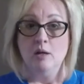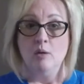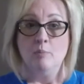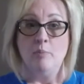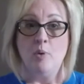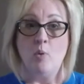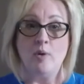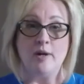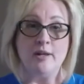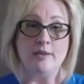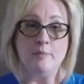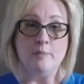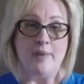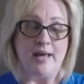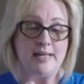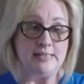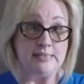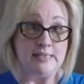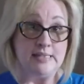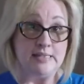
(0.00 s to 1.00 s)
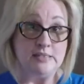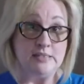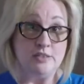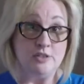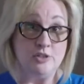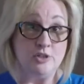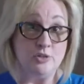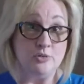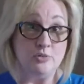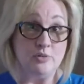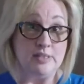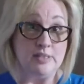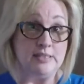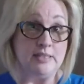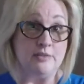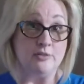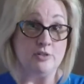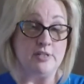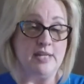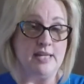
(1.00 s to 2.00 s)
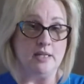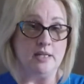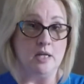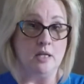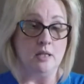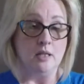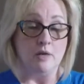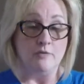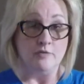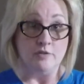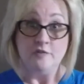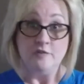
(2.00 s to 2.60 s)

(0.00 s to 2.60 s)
But one of the best things to do is either take a gloved